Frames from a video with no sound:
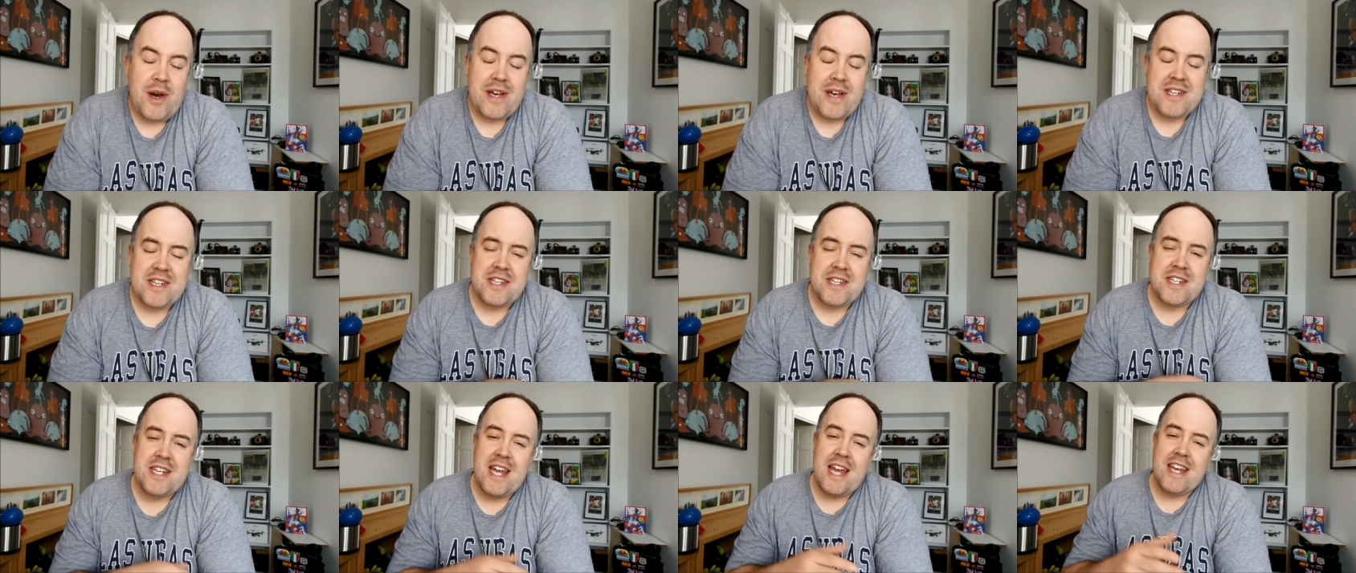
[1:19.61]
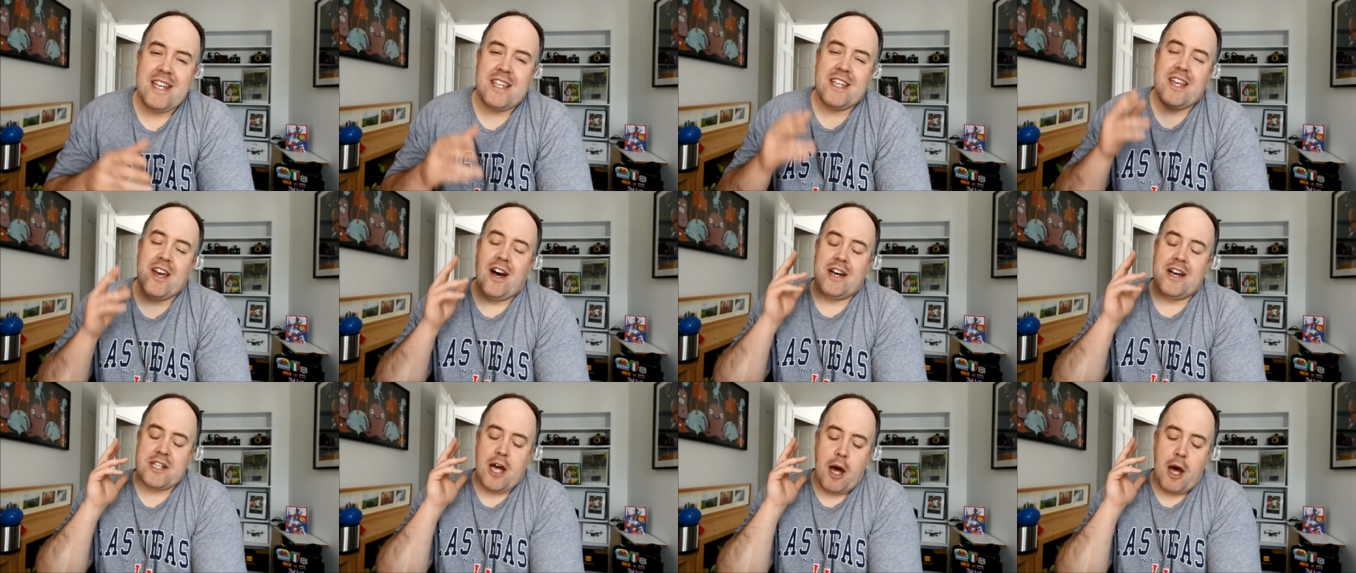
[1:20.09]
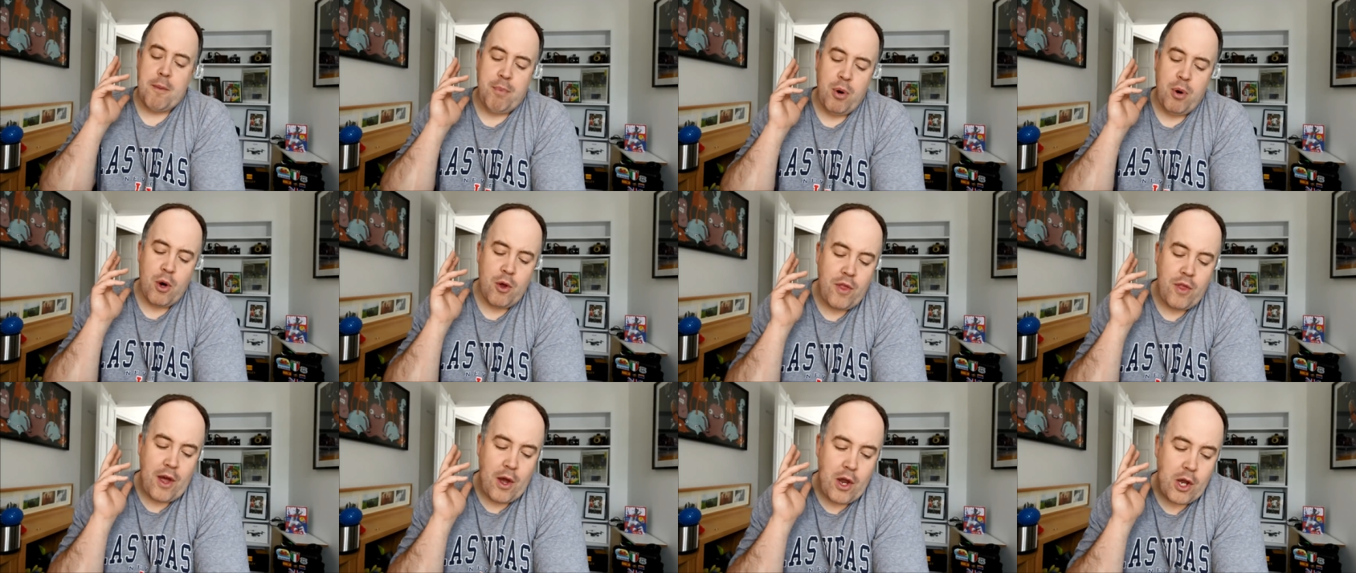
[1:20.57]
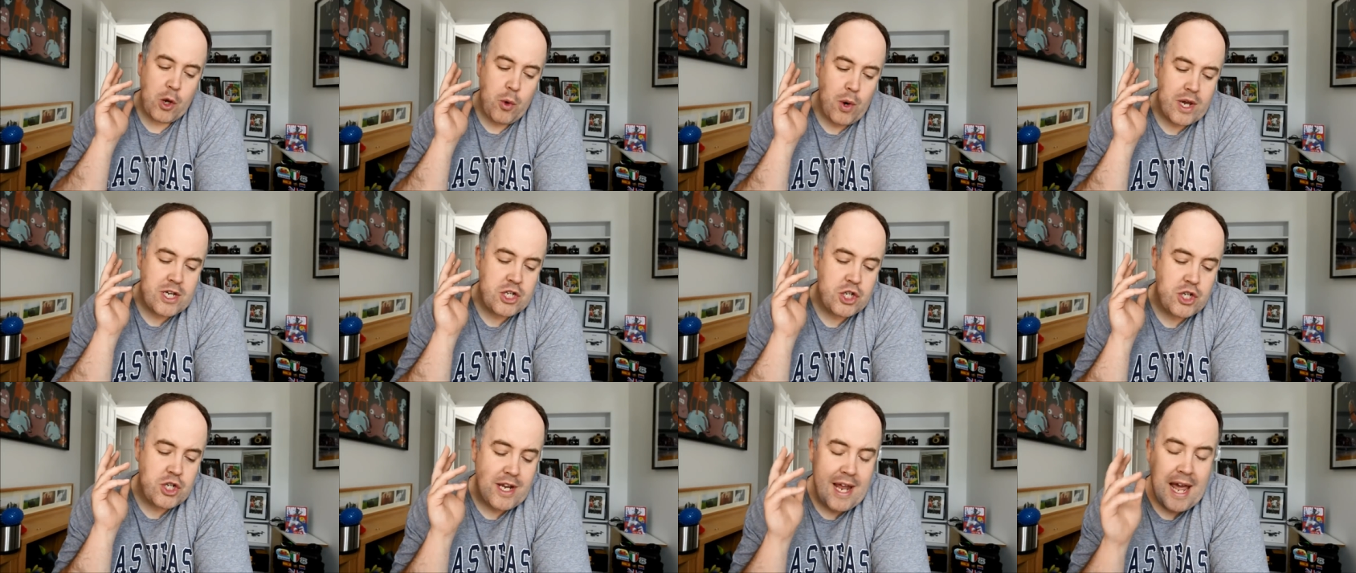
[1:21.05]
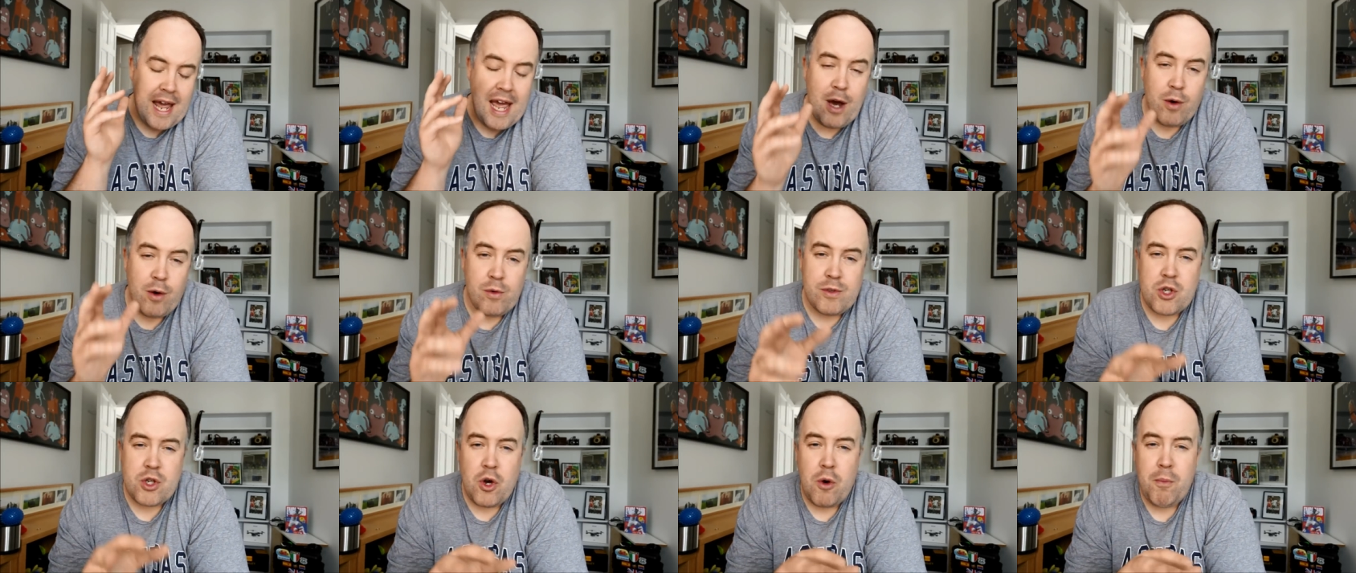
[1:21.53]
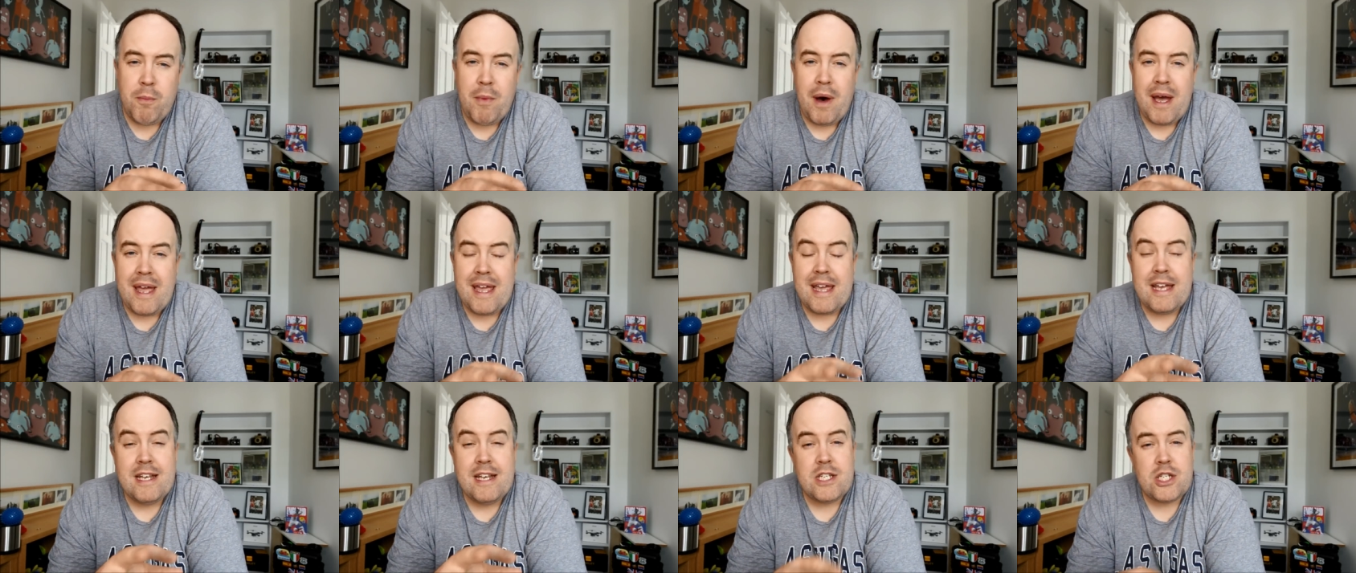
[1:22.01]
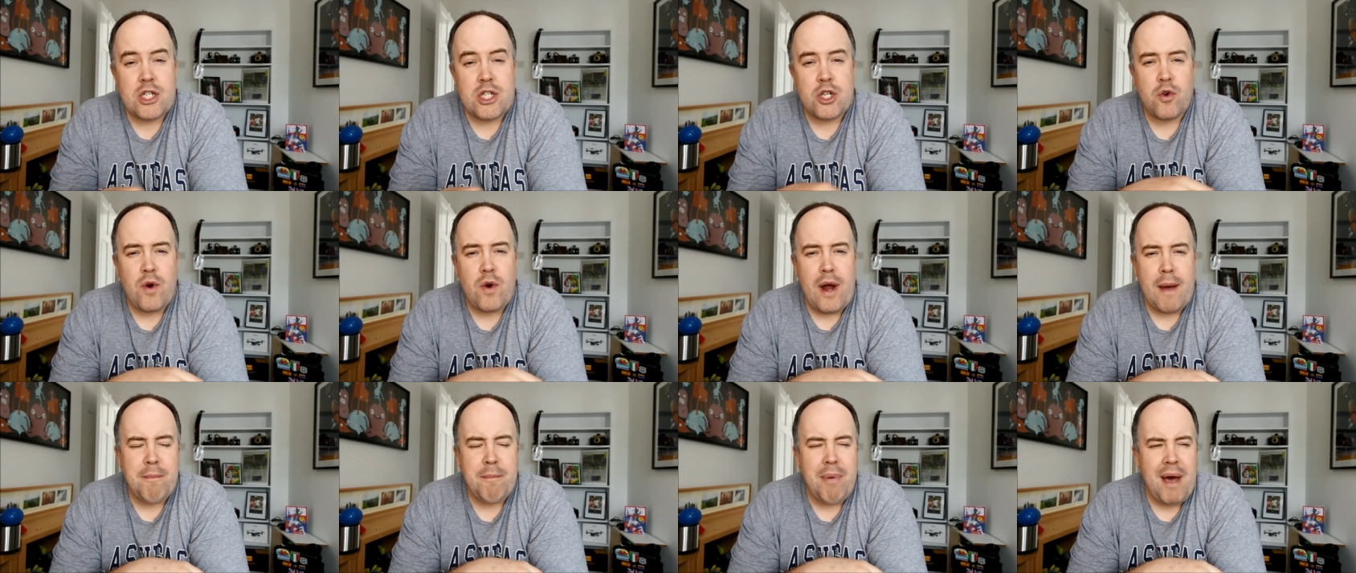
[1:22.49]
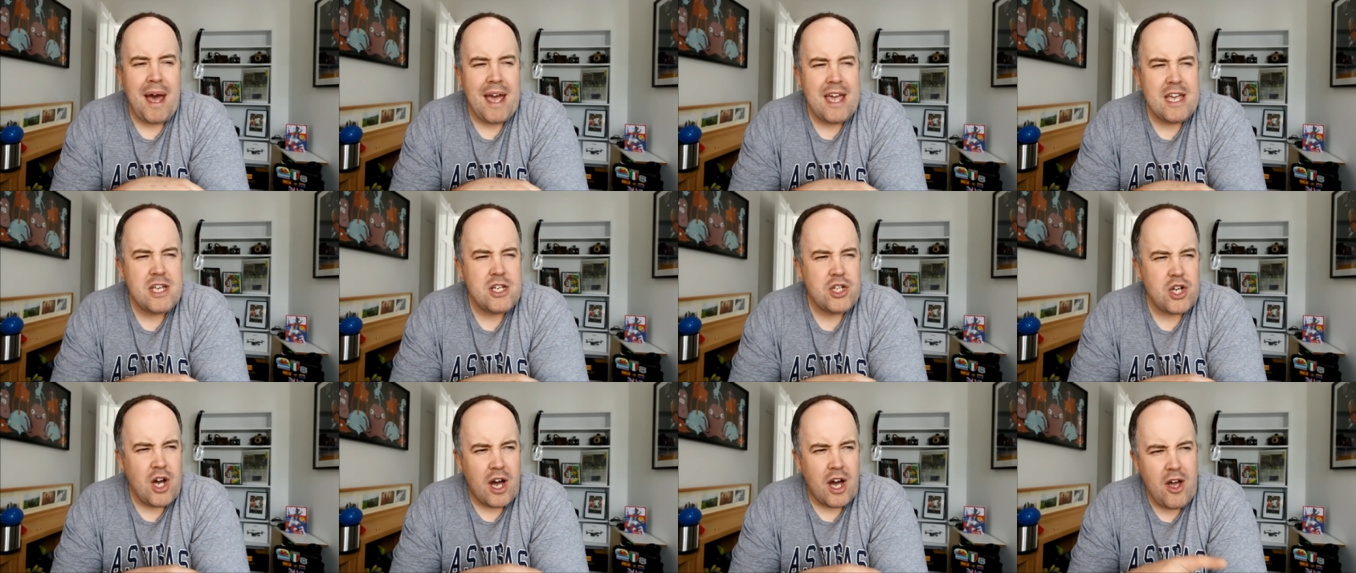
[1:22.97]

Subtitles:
as I said, guys, I put that question out on my Instagram page.